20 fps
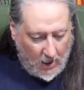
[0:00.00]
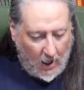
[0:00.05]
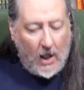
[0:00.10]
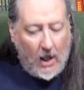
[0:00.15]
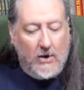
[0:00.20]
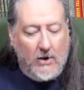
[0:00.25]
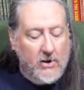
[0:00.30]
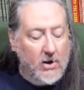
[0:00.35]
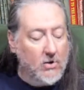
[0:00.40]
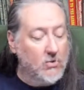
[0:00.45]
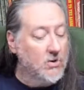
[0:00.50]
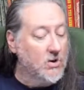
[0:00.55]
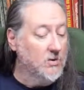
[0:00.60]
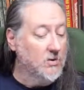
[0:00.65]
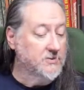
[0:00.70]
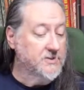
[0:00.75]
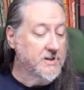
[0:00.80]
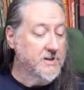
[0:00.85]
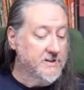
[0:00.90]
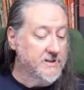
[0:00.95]
No,
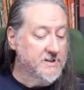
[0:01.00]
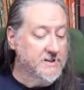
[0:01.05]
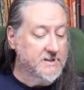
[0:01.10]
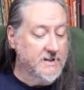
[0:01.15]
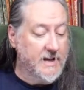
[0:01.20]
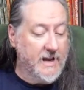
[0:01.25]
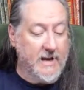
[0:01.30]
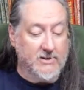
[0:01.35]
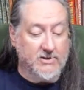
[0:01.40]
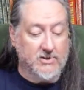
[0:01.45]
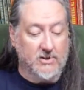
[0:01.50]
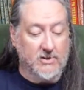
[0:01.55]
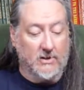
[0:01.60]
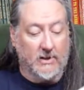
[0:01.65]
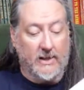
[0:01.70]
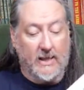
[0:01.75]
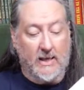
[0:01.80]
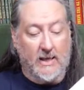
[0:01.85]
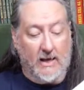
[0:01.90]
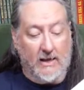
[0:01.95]
Colton, this is
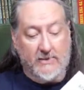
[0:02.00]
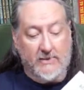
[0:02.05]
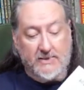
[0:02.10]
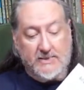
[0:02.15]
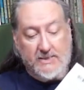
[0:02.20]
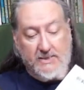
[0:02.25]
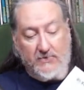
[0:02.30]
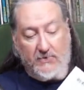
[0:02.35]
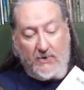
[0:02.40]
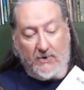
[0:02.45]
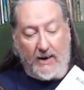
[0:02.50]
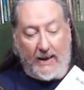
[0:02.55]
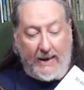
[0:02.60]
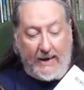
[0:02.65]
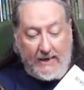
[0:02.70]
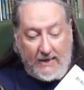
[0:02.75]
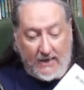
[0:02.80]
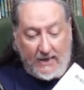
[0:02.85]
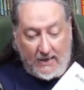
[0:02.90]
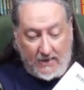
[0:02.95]
actually, this is for
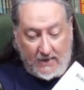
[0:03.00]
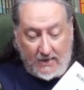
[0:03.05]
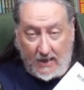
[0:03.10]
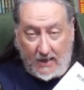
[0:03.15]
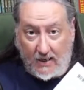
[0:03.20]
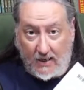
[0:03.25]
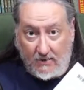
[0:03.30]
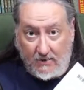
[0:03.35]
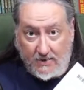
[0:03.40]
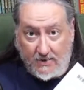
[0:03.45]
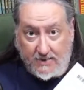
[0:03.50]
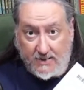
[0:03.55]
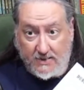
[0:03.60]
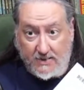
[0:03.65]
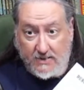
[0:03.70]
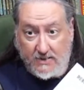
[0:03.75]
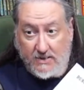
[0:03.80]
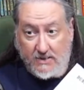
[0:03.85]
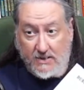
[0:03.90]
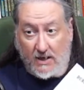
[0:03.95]
AD&D. This
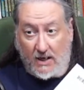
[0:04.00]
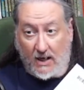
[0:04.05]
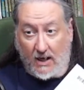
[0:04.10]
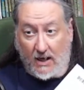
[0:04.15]
is,